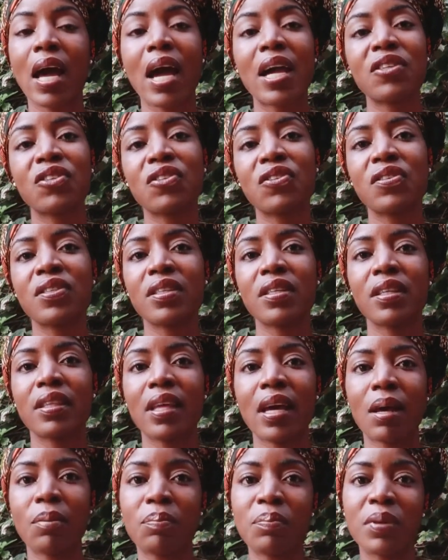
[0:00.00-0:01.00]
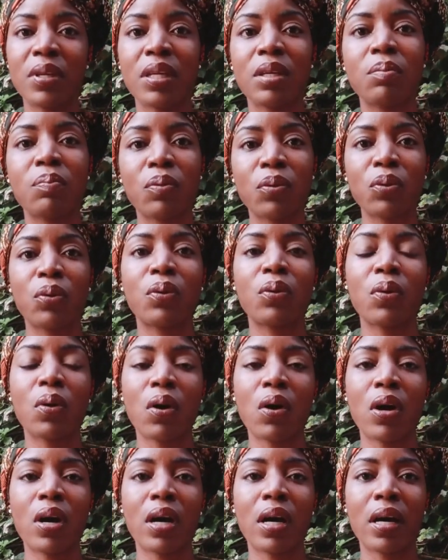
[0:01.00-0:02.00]
I just see that people
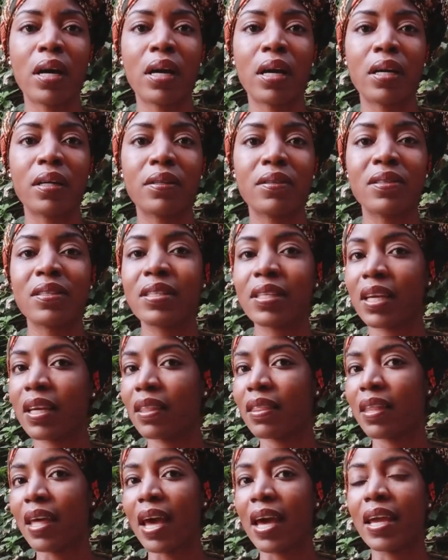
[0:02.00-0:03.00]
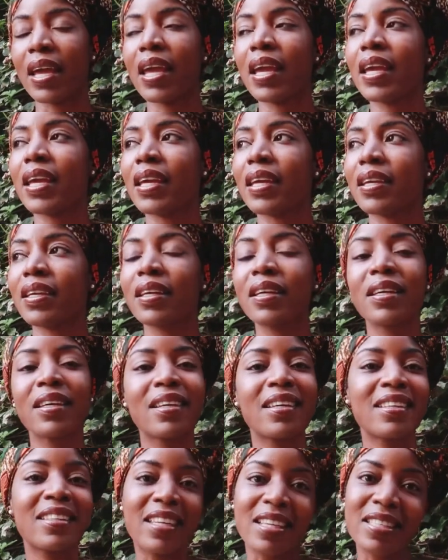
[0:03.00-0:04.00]
are saying that, hey,
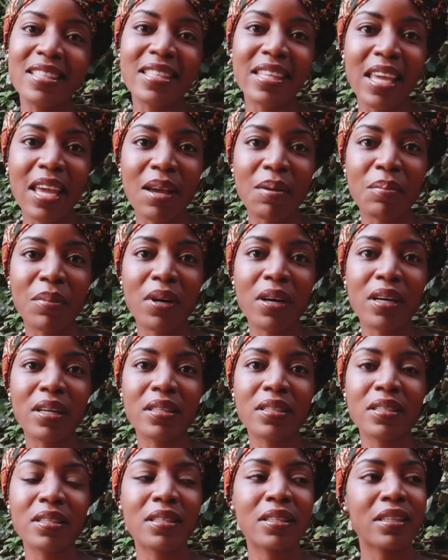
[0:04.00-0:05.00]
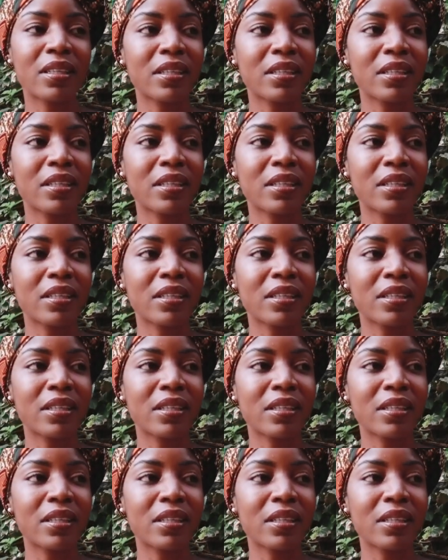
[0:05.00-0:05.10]
they scam us,